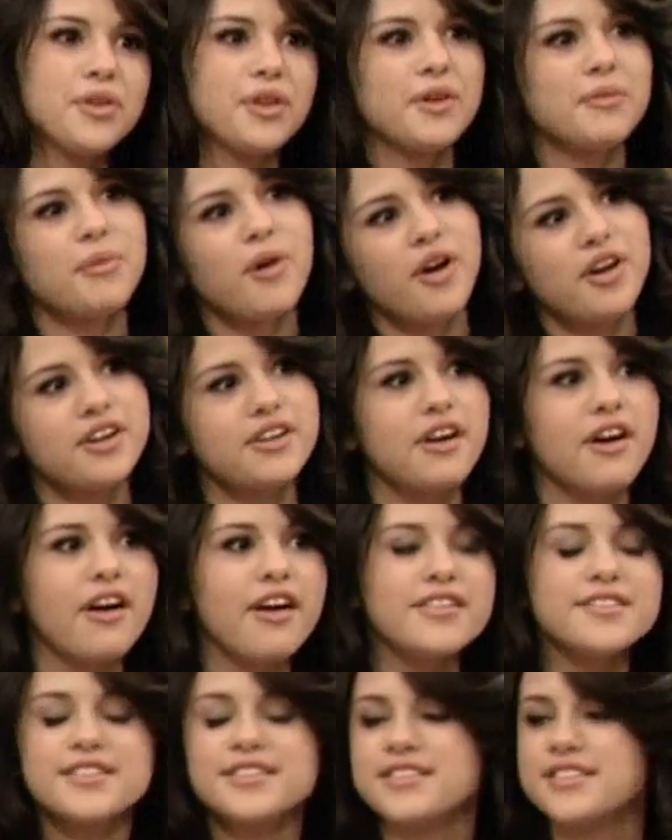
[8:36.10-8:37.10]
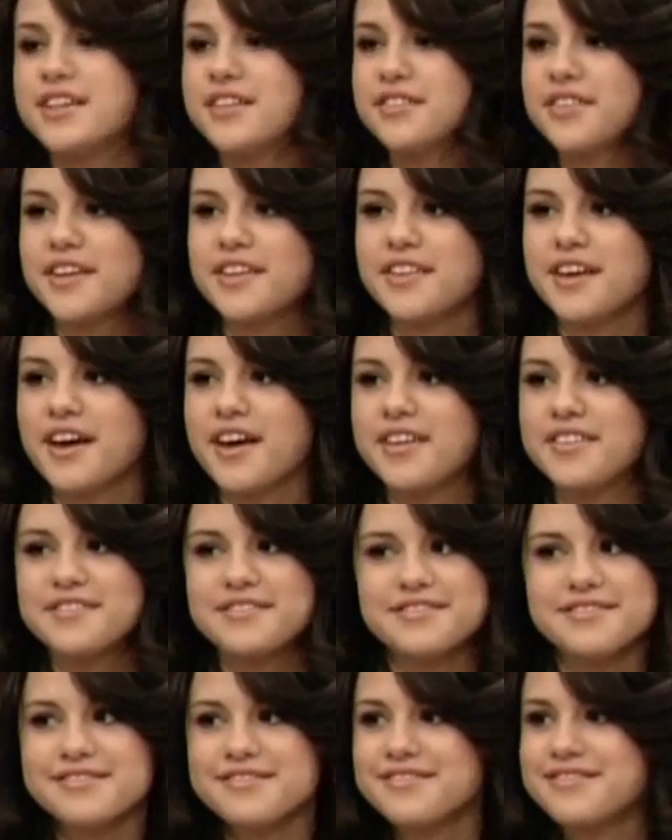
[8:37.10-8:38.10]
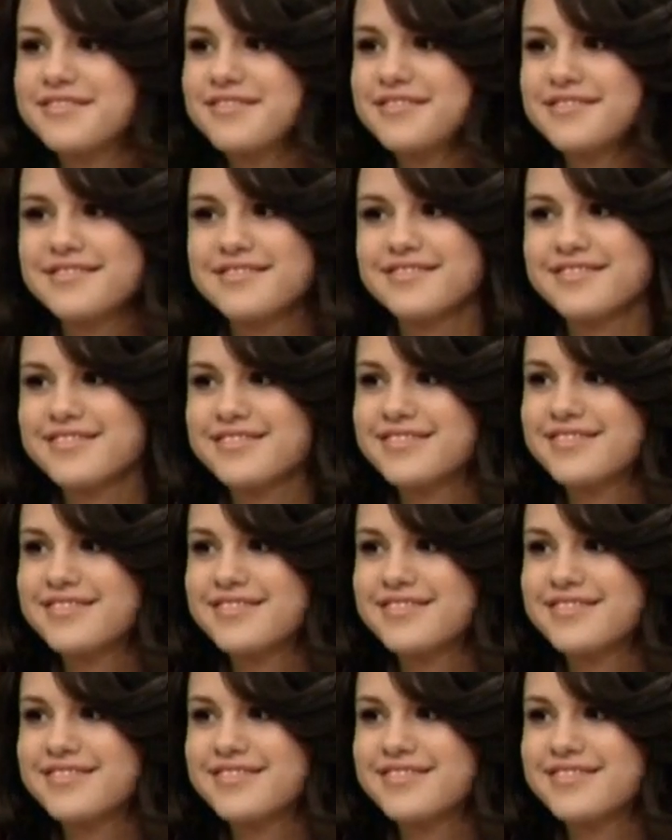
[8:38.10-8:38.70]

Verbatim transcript: be with, like, bodyguards and stuff like Personally, that. Personally, I love